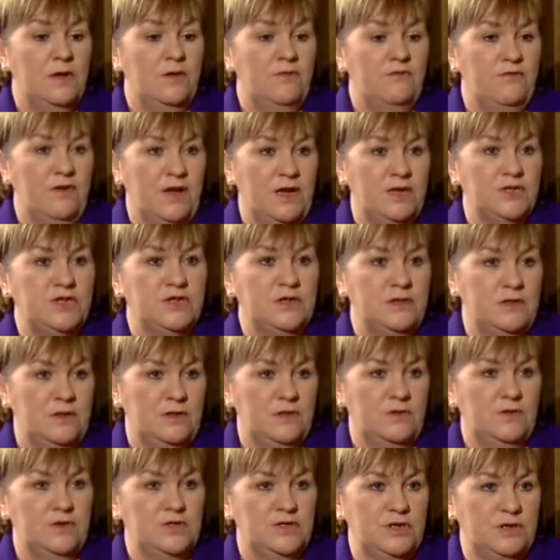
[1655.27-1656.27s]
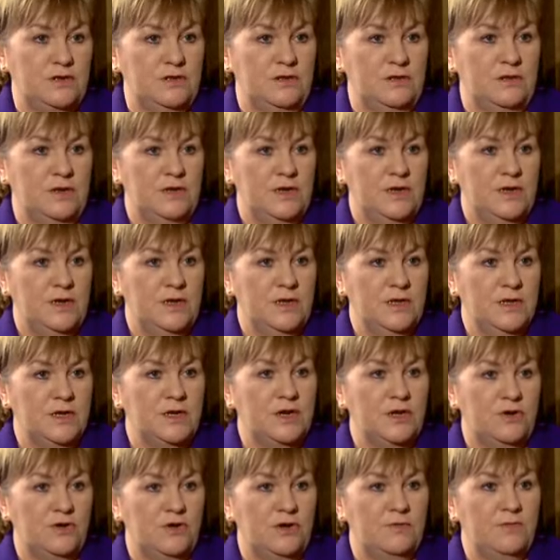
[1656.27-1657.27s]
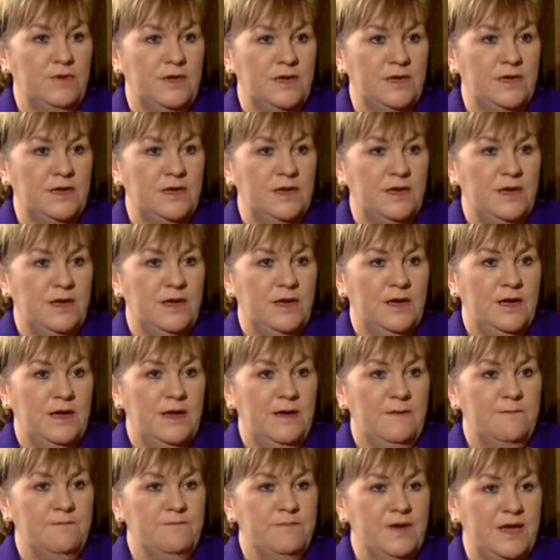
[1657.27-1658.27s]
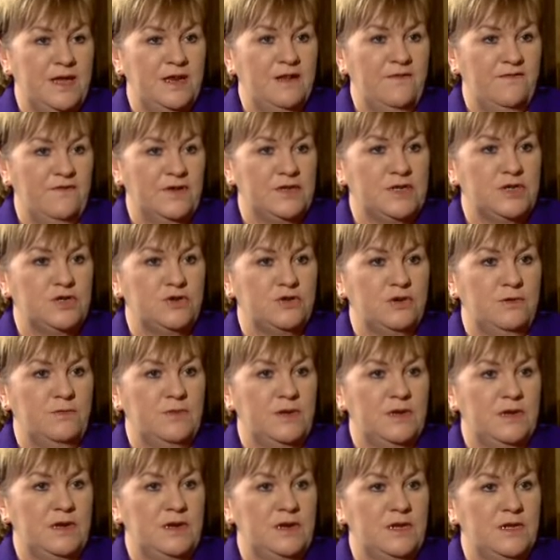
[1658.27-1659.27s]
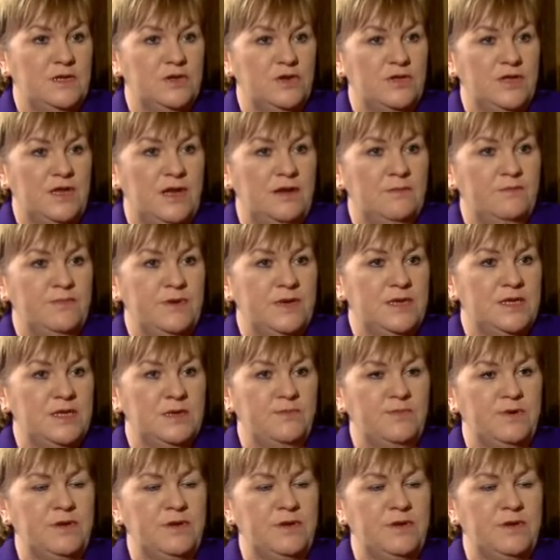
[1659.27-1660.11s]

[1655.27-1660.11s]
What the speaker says: rational and logical economic benefits from it, and it's on that basis.